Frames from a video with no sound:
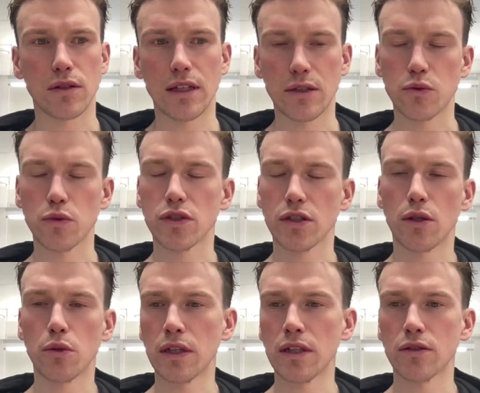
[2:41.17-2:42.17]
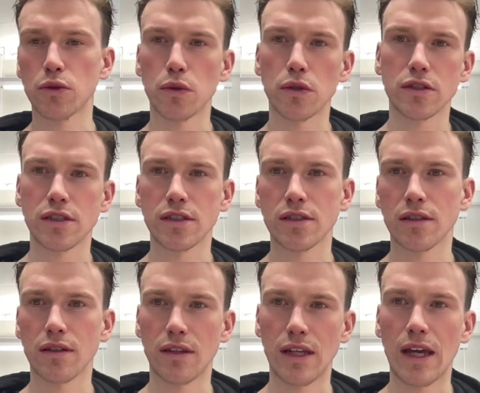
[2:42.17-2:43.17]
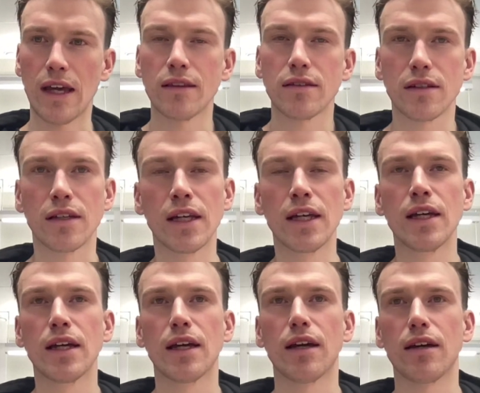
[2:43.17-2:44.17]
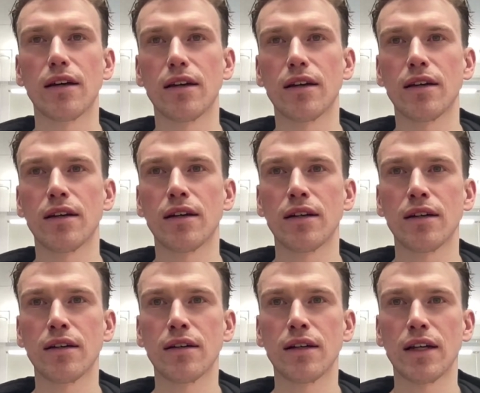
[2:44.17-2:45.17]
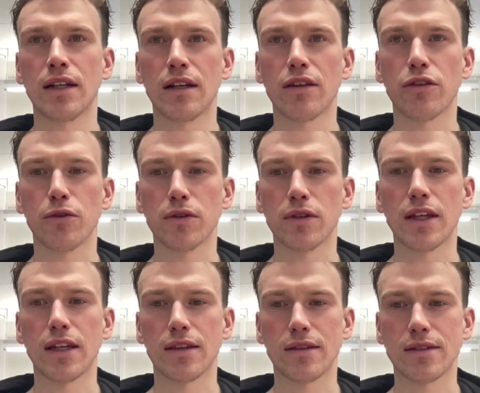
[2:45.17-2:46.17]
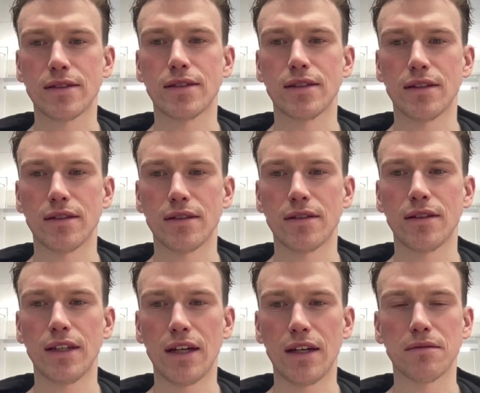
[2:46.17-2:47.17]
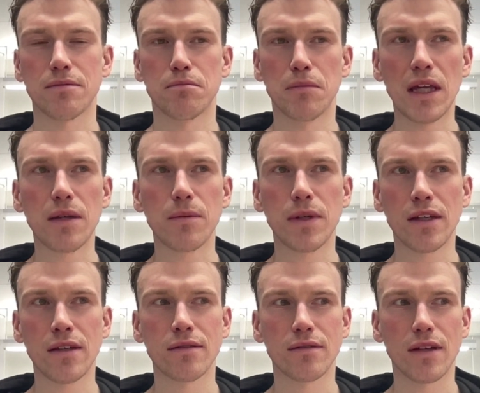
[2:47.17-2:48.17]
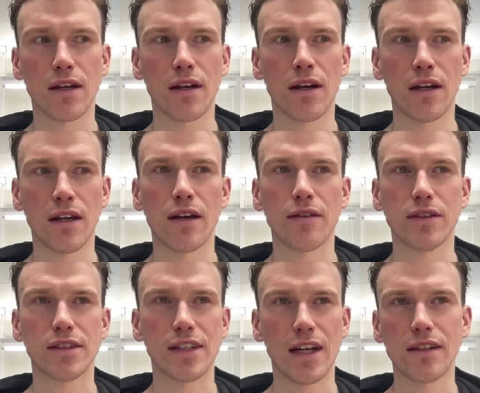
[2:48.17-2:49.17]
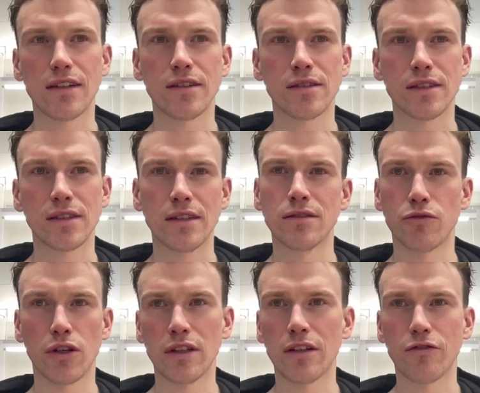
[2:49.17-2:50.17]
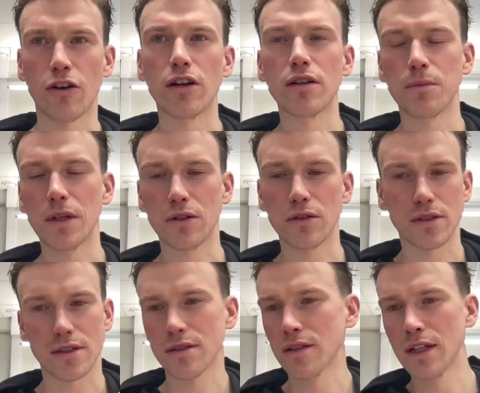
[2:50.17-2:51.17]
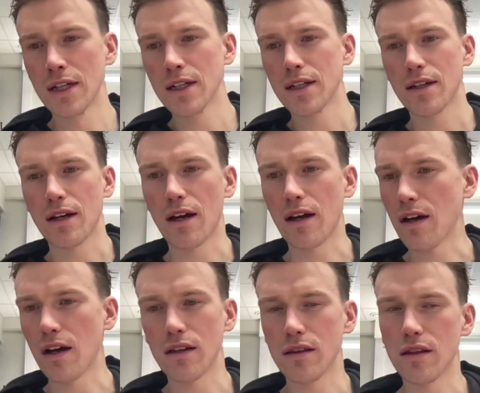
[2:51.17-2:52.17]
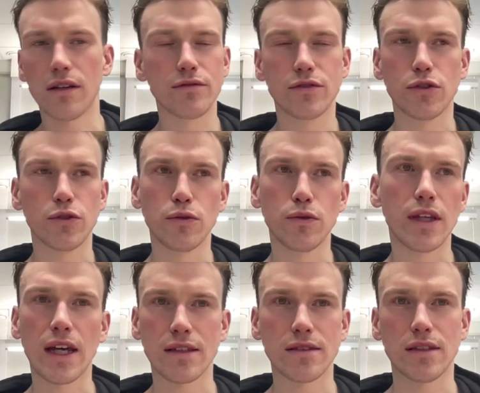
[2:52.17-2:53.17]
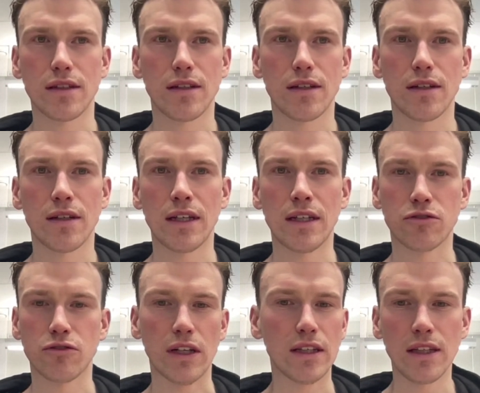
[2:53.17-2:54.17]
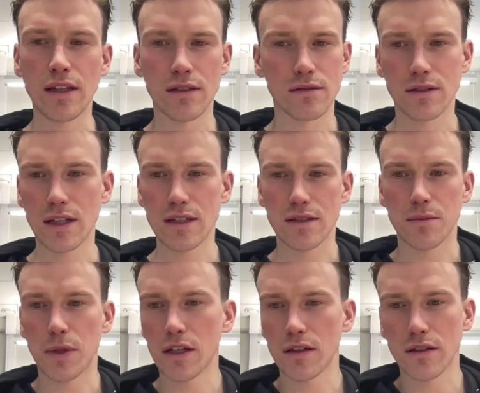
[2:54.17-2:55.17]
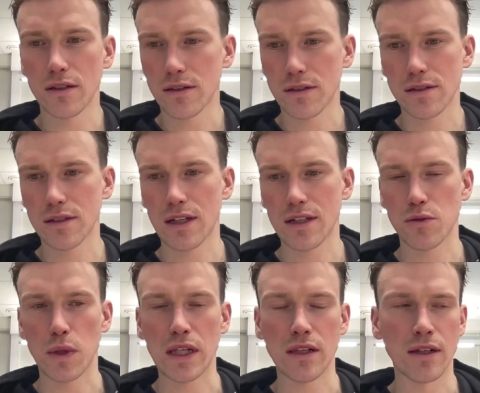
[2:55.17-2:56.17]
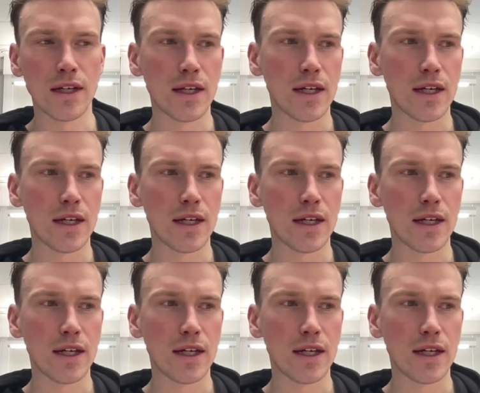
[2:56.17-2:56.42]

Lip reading: It was going towards the end, and I thought that maybe I have a talent in running far, because I love to do that in training as a biathlete as well.